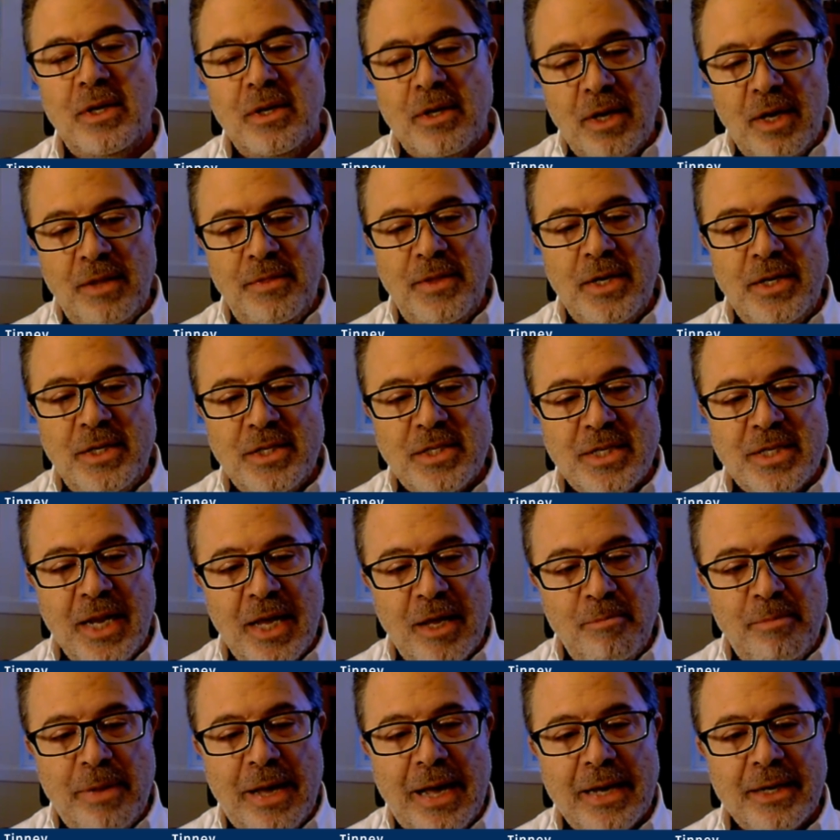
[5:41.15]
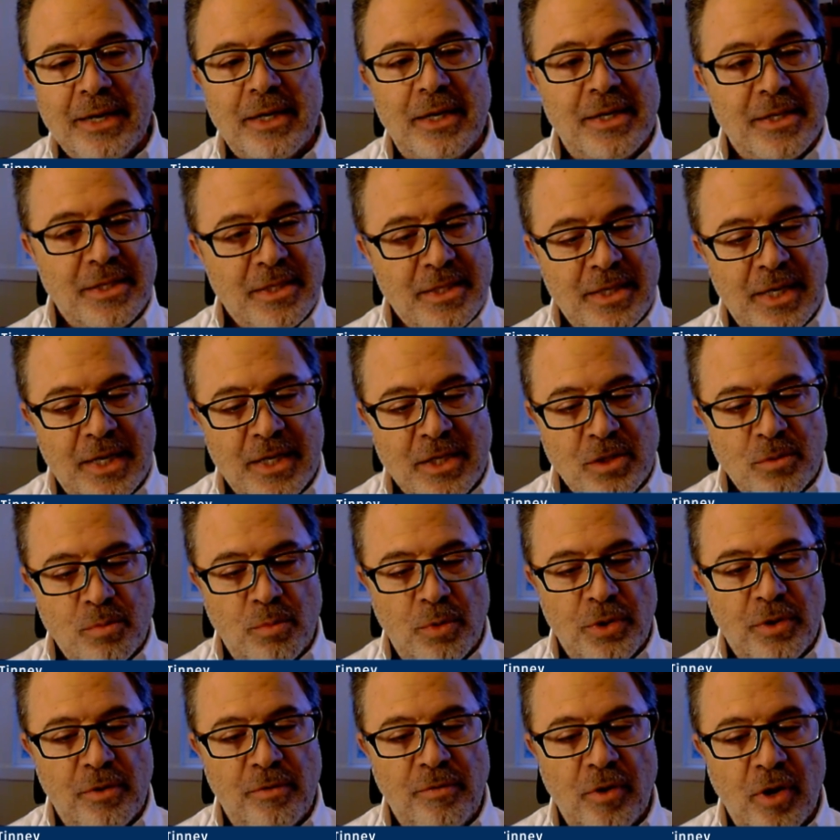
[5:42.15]
And then you stand back and assess
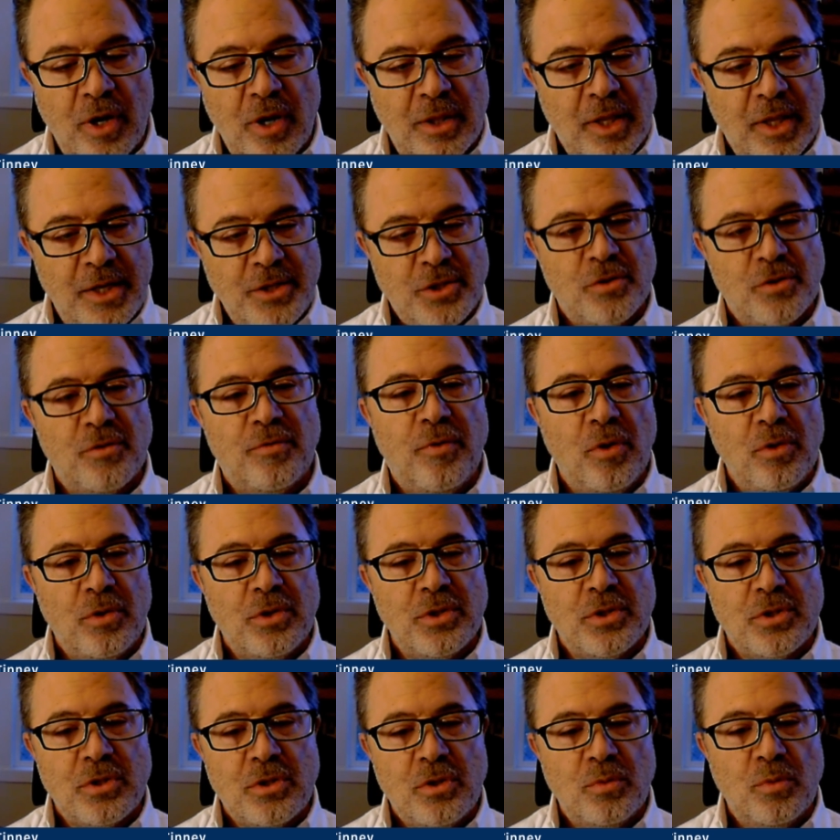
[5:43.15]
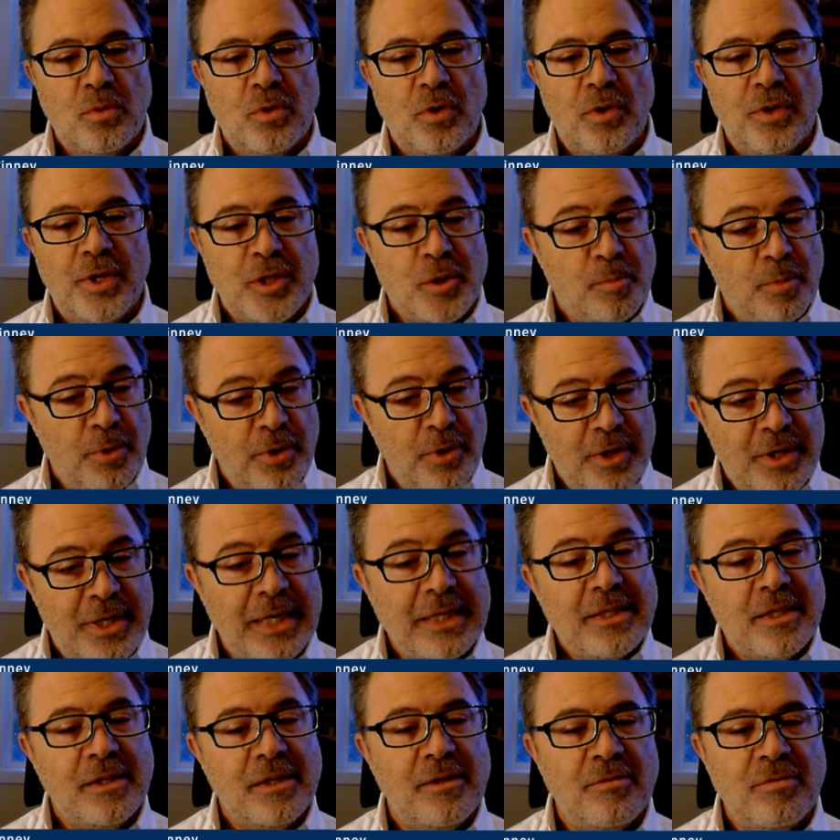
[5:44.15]
with a very laser focused tool that's
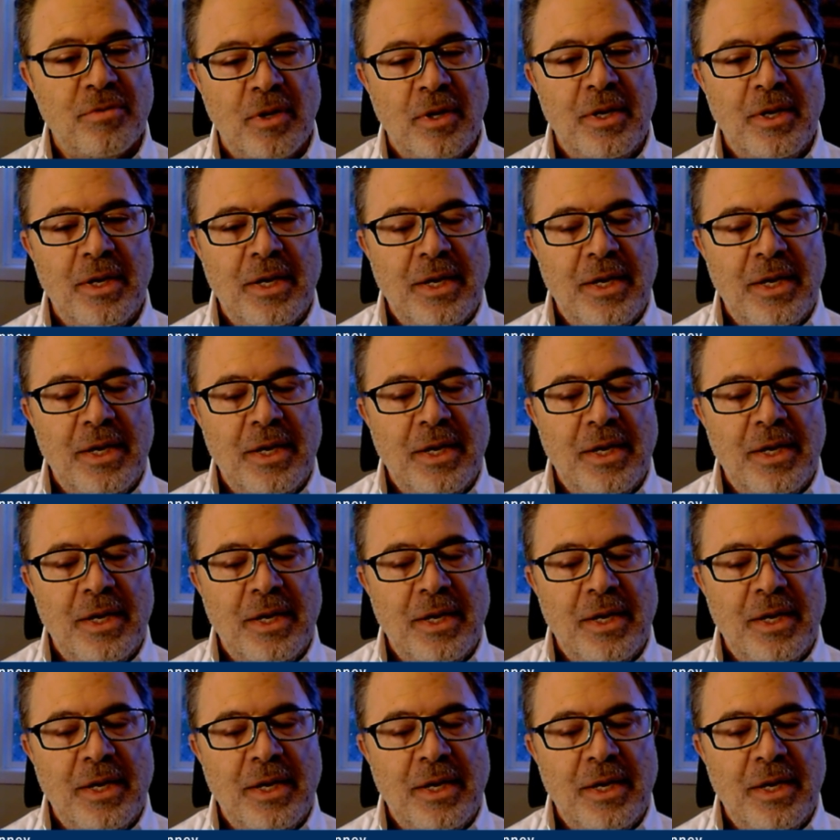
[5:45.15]
predictive